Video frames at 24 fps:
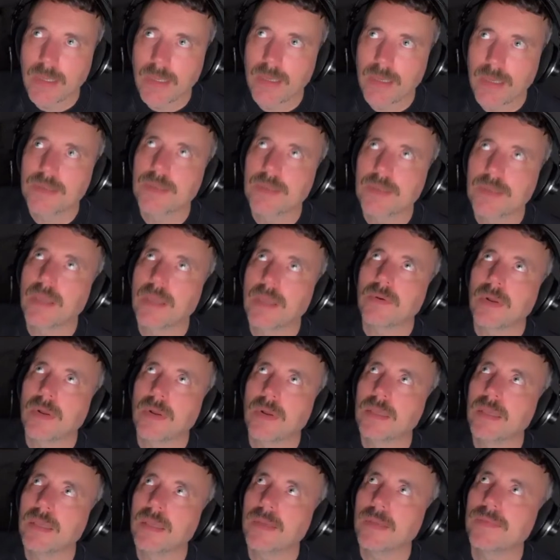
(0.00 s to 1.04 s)
an educator,
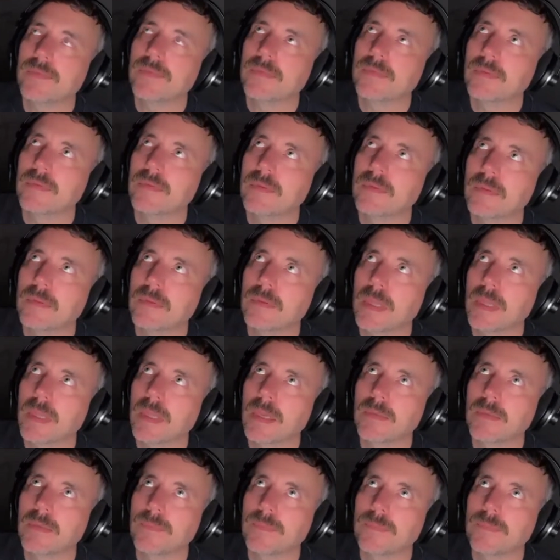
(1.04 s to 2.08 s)
I guess,
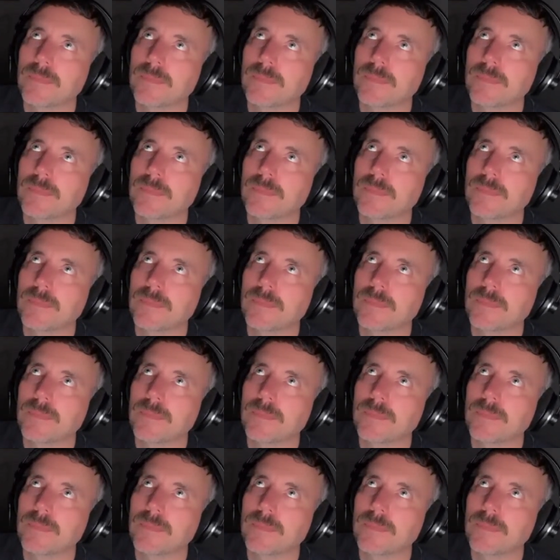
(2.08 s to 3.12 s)
like,
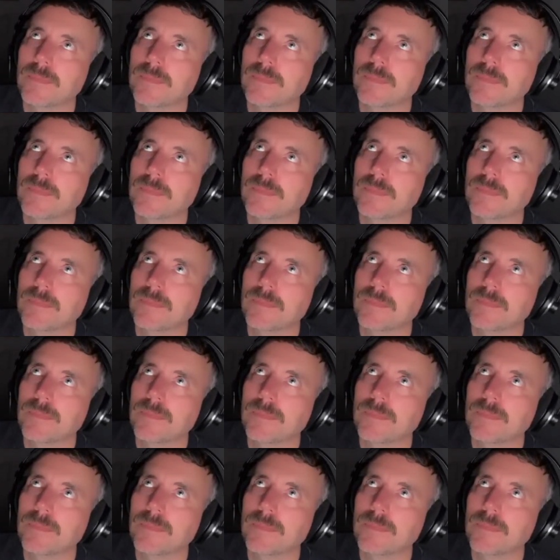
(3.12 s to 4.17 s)
yeah, I'm
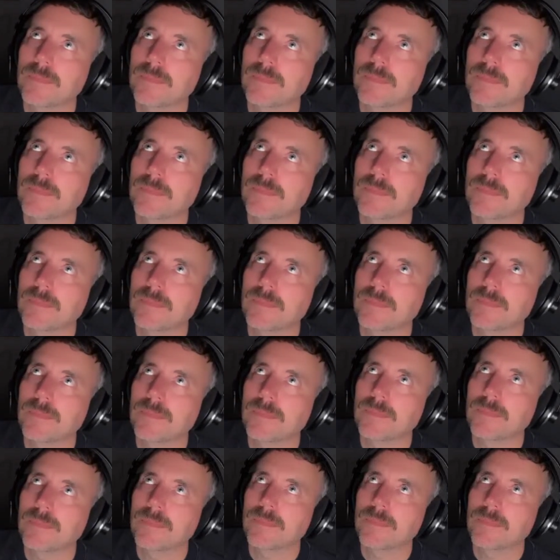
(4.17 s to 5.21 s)
getting back to the
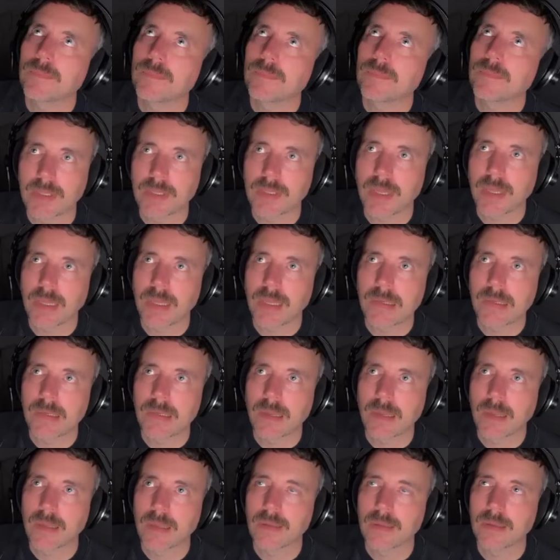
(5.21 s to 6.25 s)
curiosity
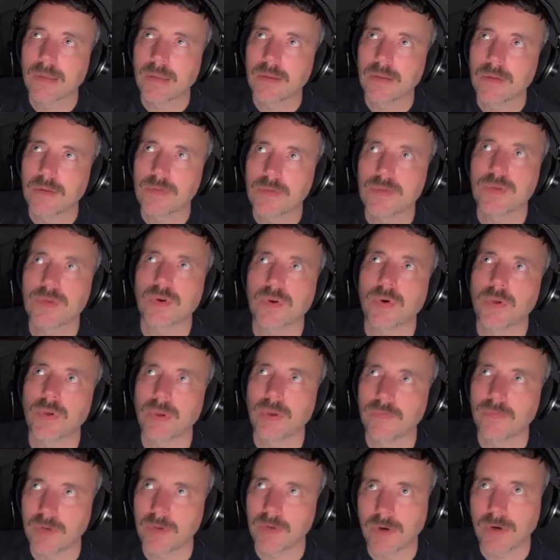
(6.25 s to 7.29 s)
and the
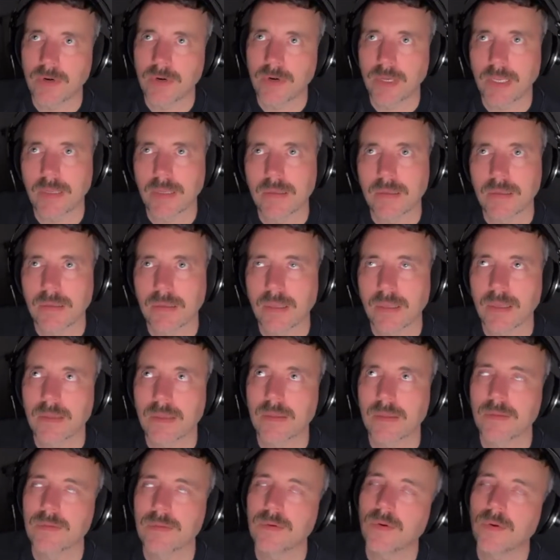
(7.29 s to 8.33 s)
joy of learning,
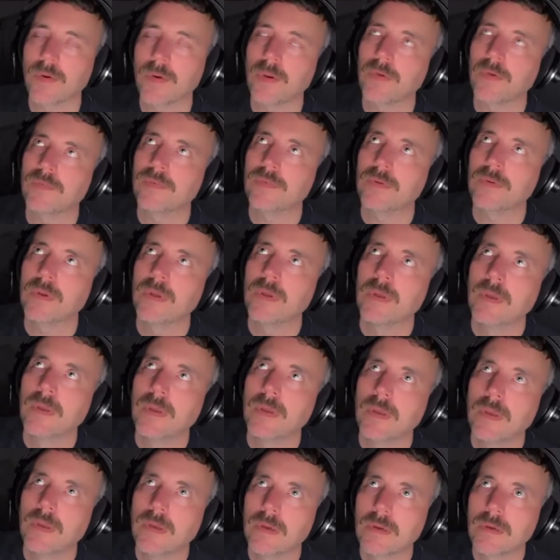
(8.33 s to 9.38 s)
like the joy of
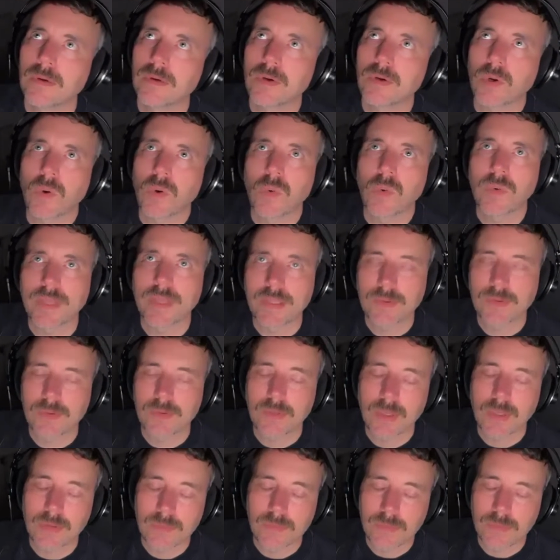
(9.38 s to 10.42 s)
growing
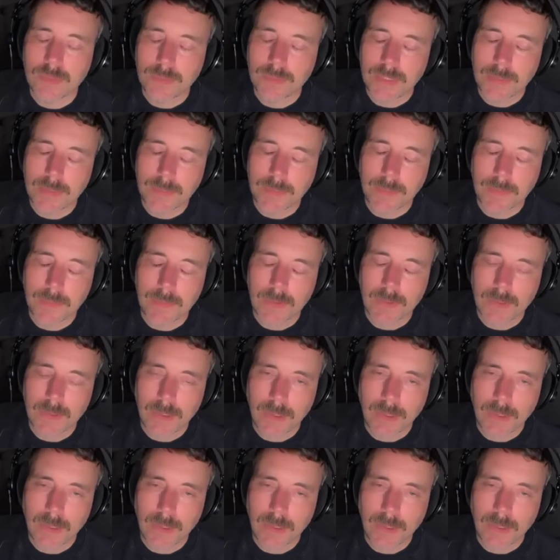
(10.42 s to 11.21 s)
together with people.